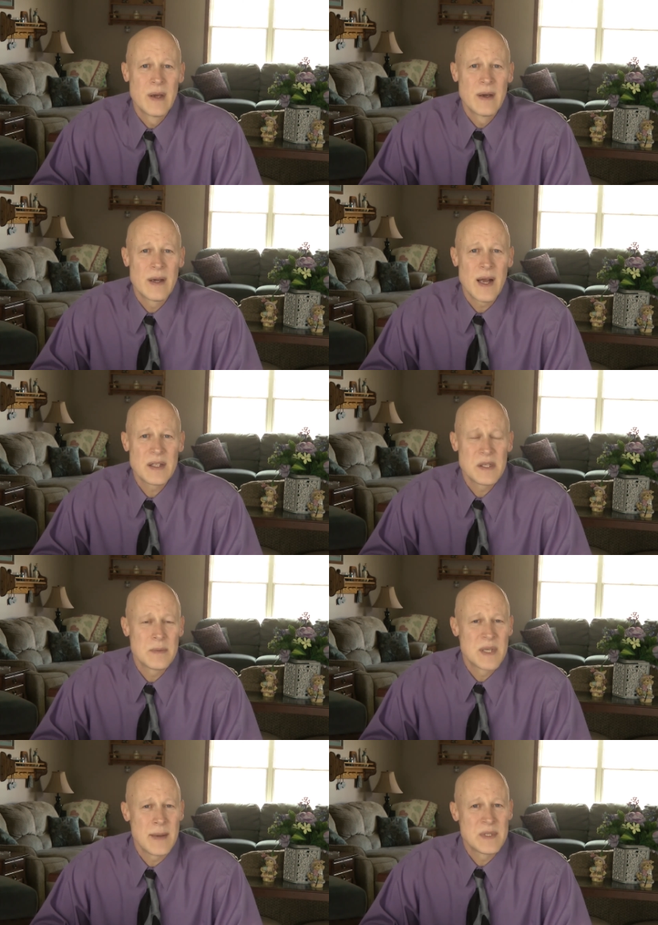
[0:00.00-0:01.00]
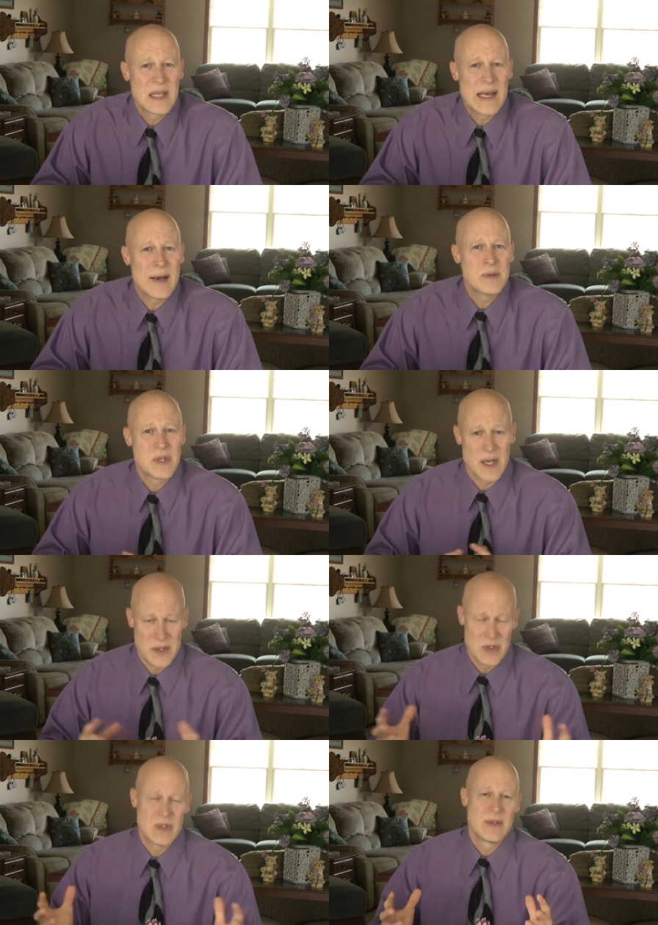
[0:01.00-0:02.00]
God sometimes allows
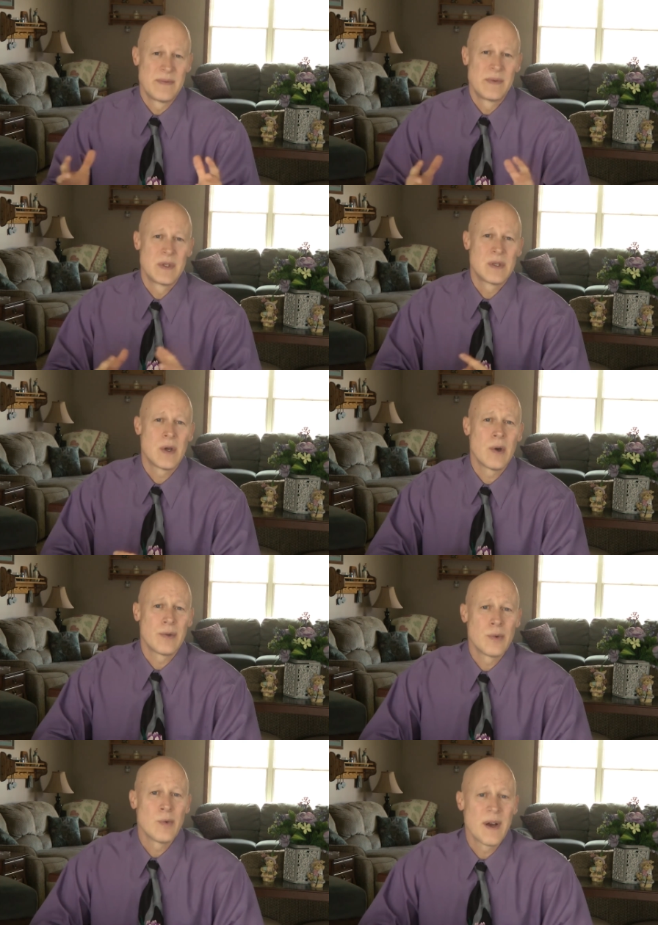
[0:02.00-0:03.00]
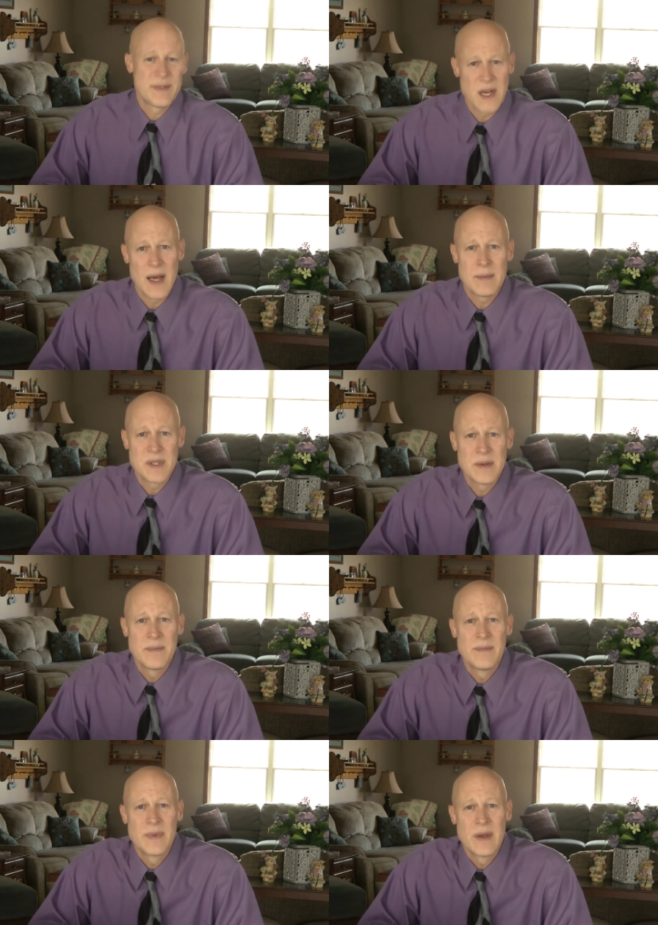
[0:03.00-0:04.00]
us to go through rough times.
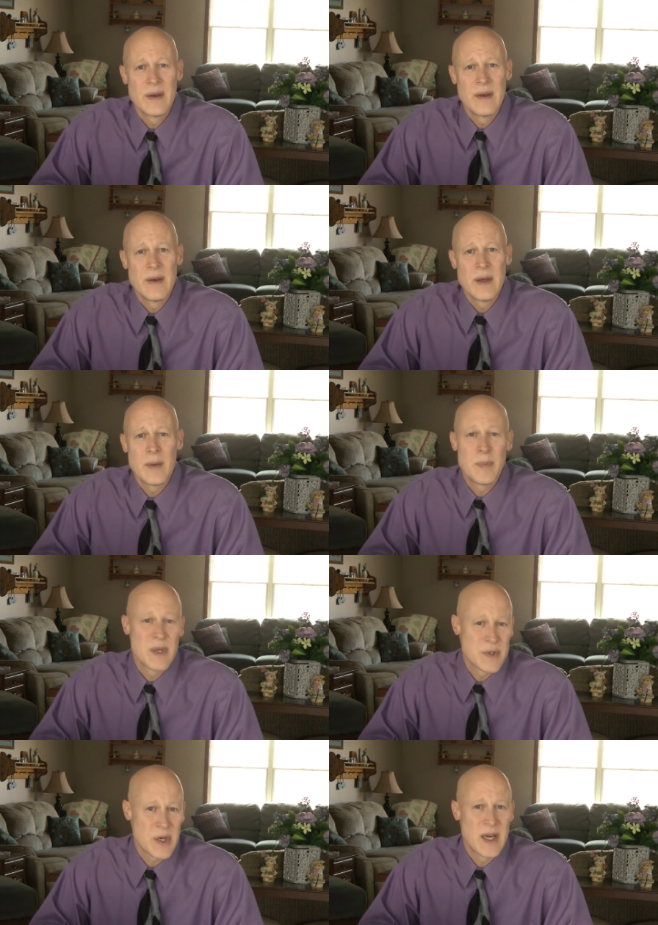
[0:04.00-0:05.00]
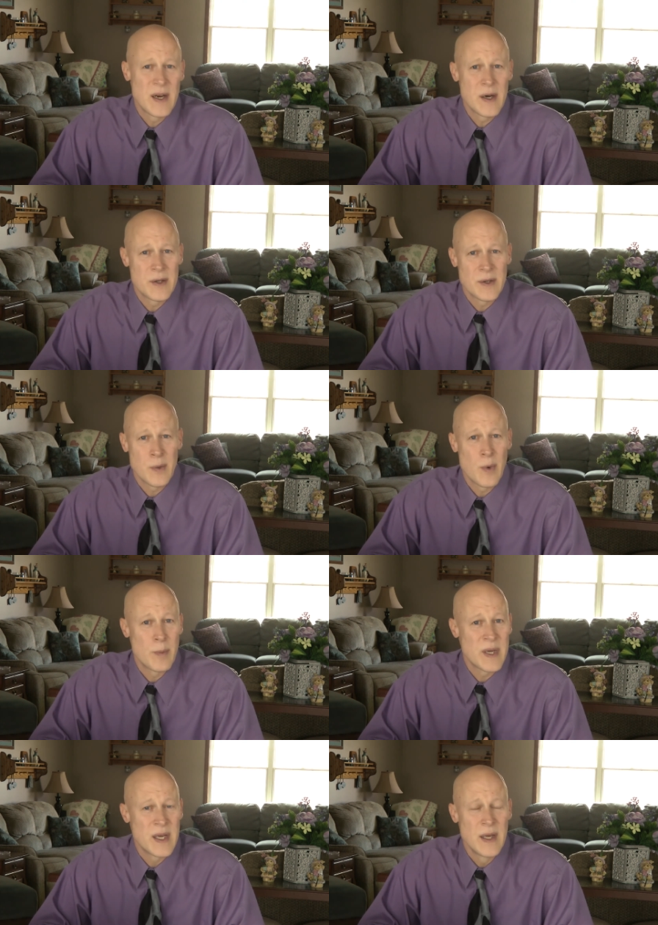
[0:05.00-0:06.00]
It builds our character. When
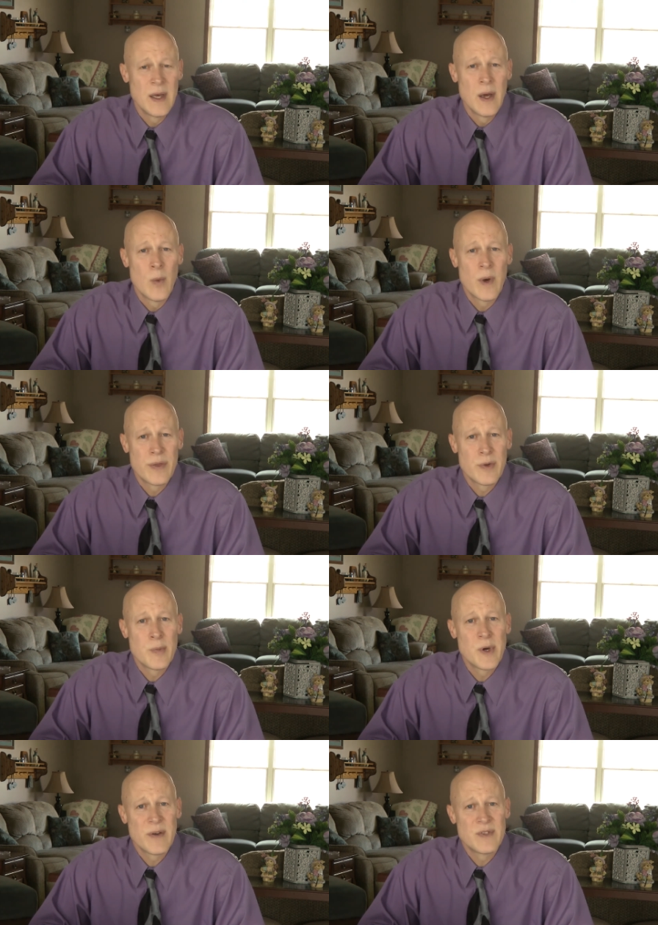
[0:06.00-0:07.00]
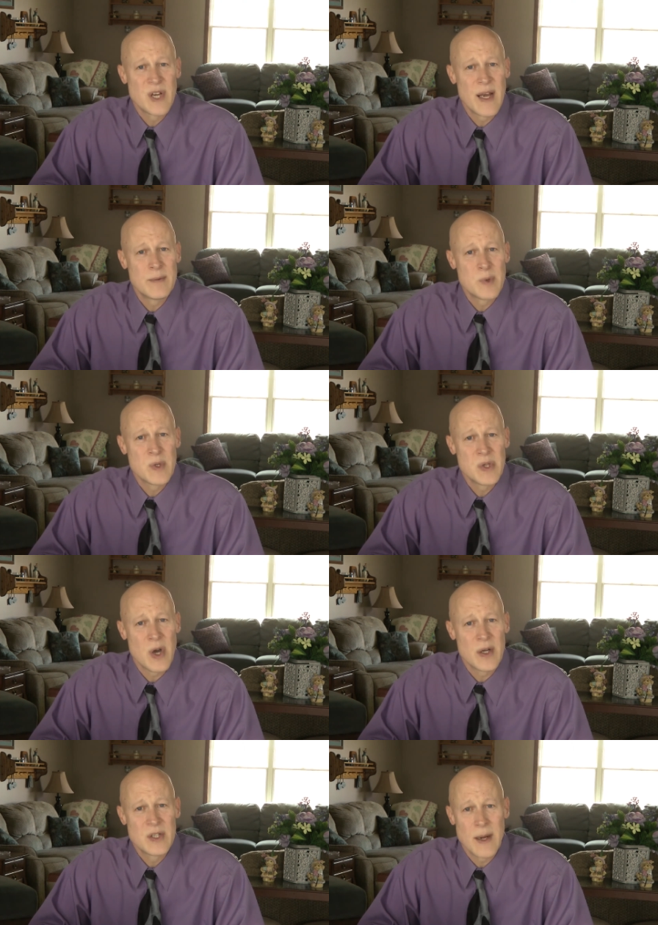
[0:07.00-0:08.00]
we went through the book of James, we
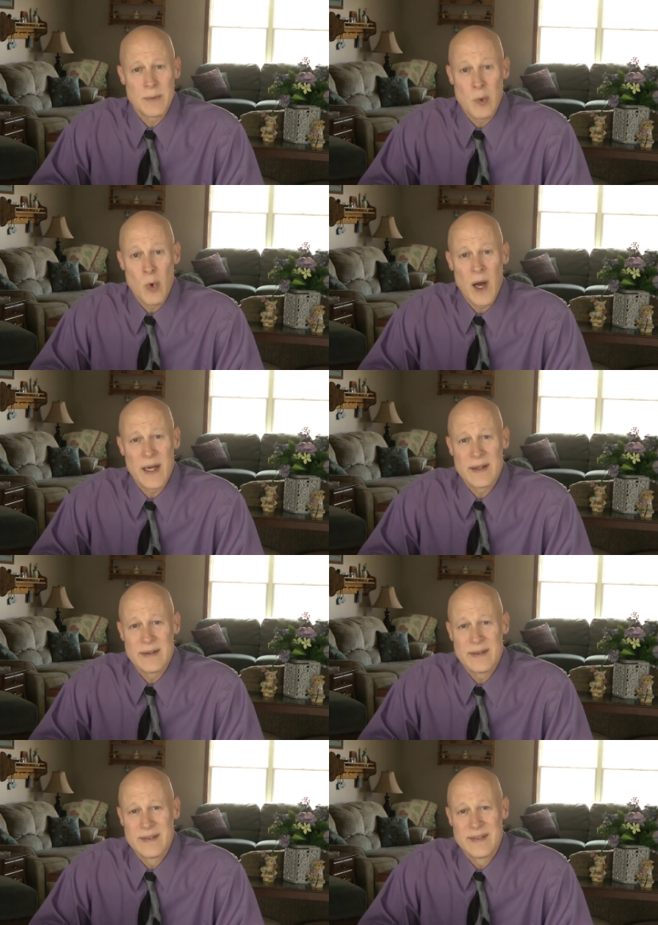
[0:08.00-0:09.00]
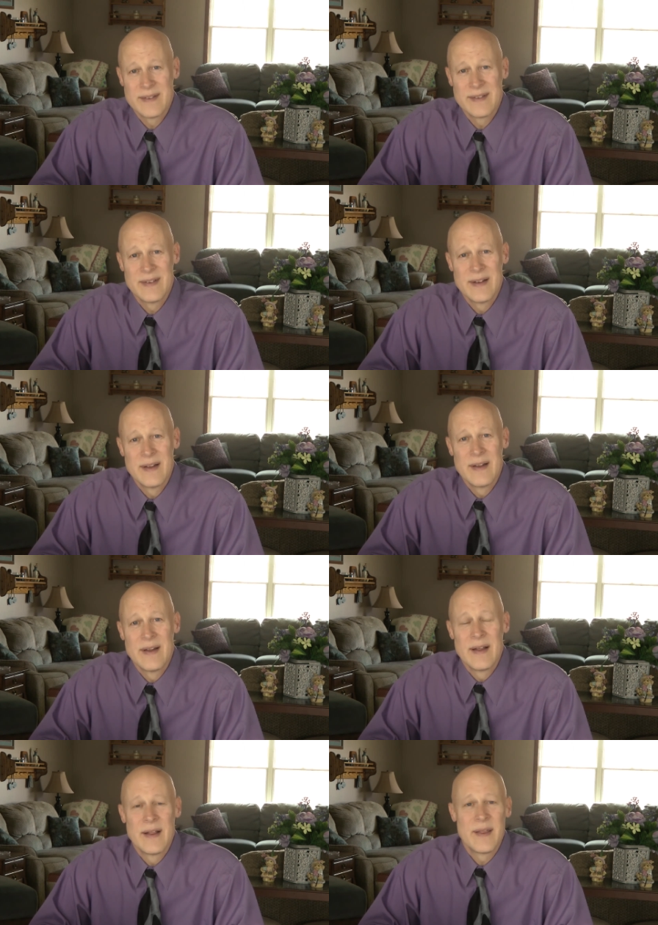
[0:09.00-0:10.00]
saw in chapter 1
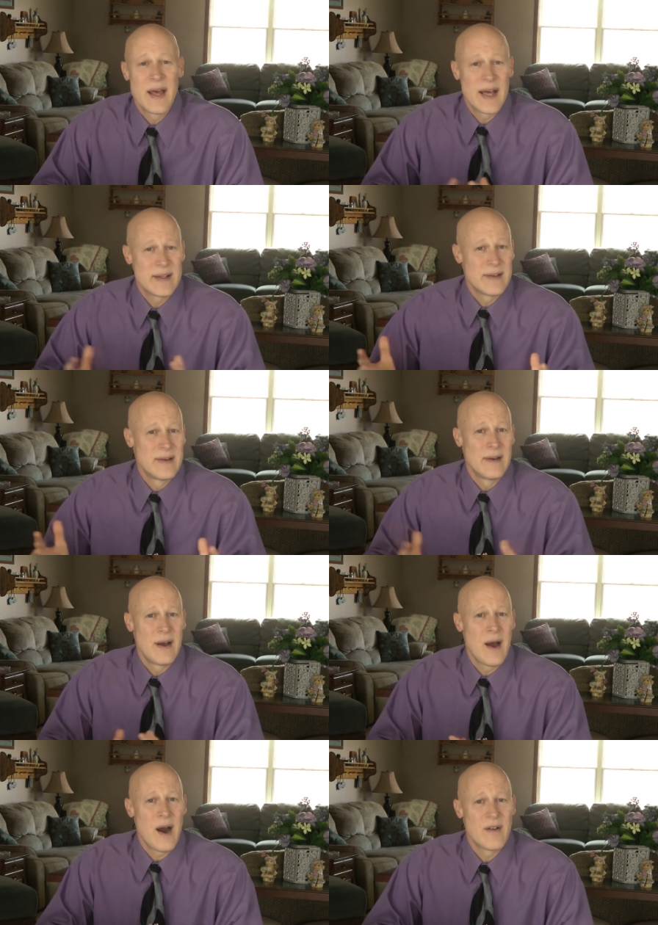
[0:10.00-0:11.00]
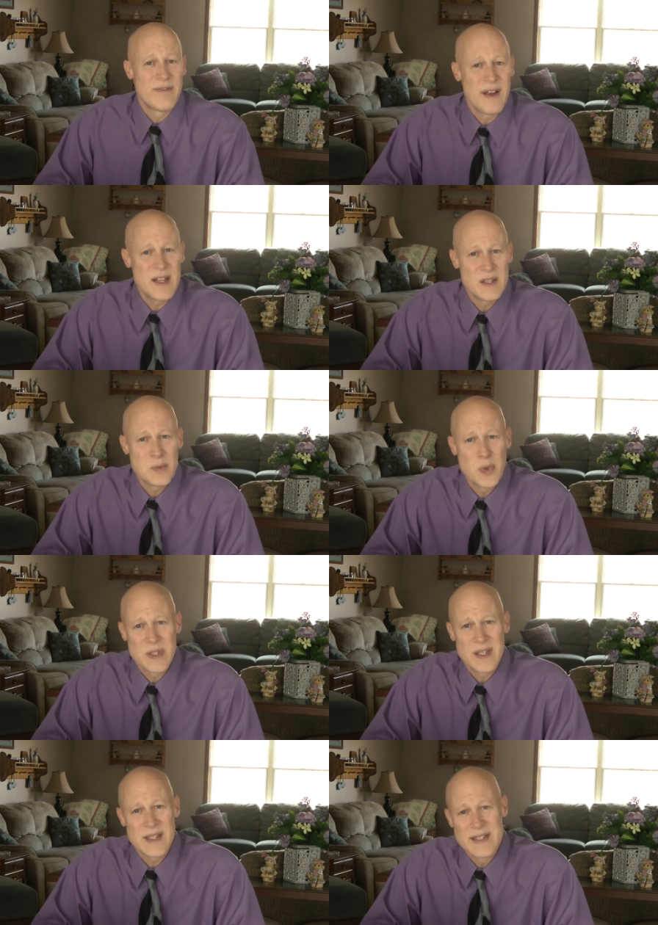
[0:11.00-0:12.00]
that our faith is put
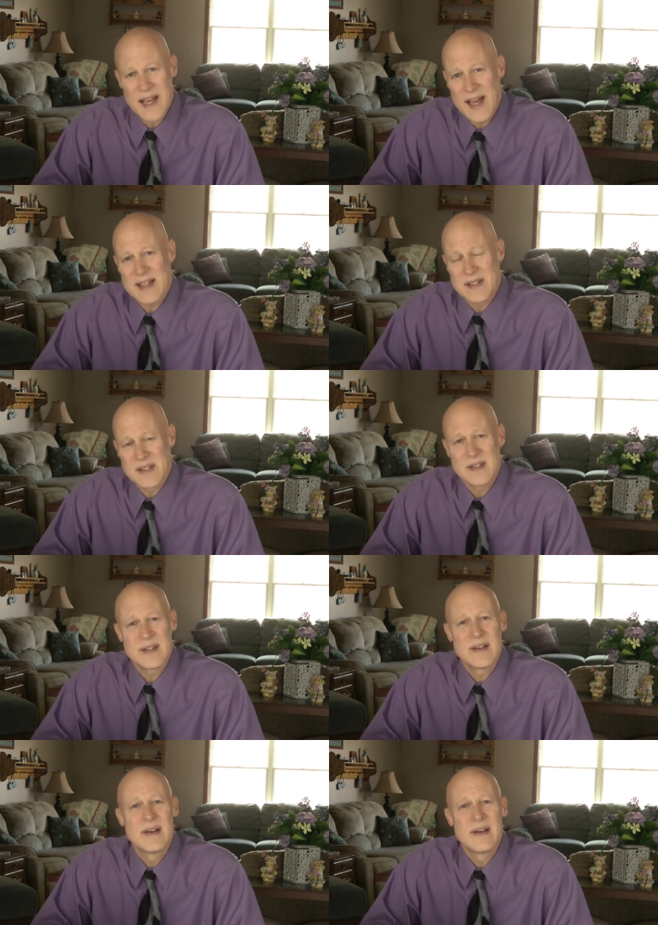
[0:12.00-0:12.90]
to the test